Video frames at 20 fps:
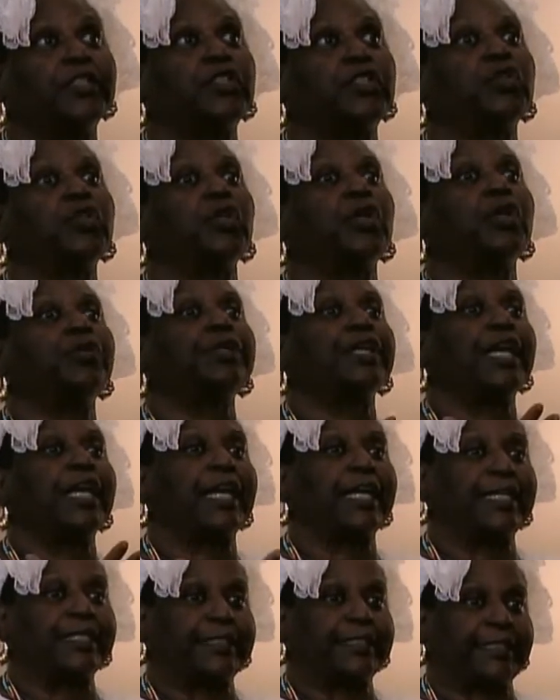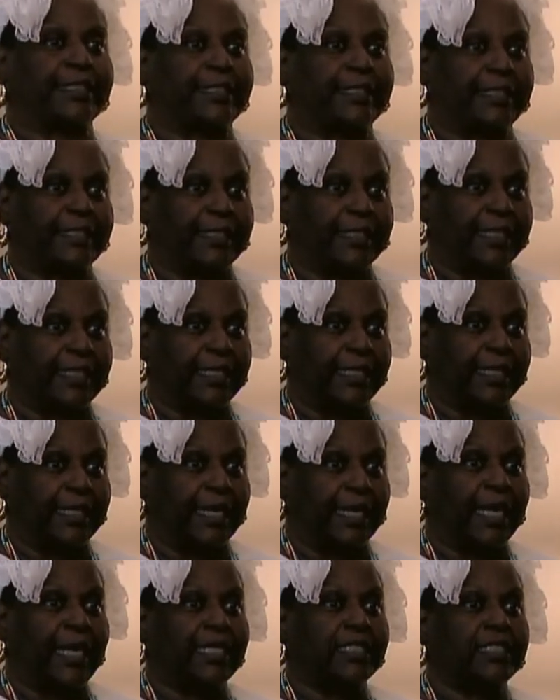to go to Haiti.
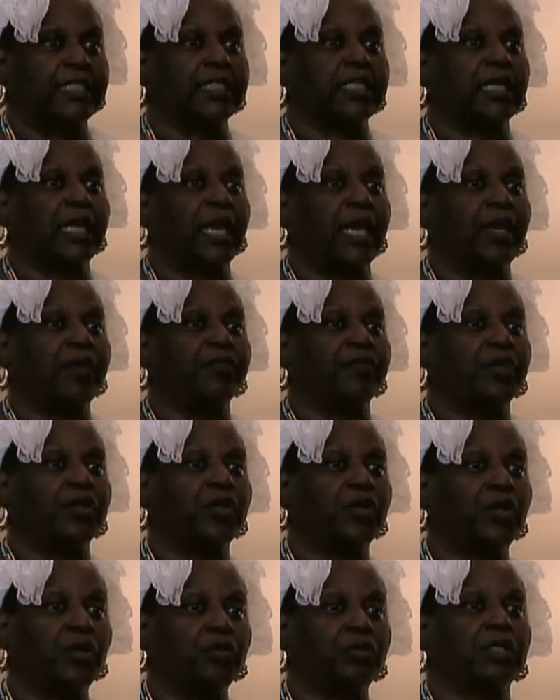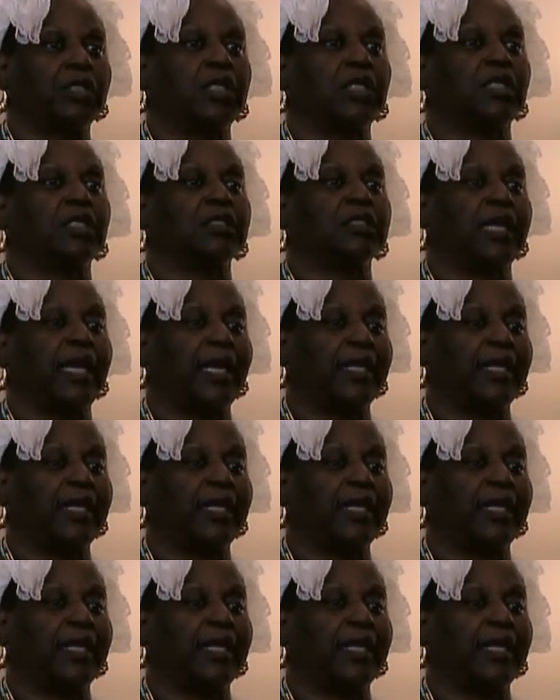I had to have a goat killed.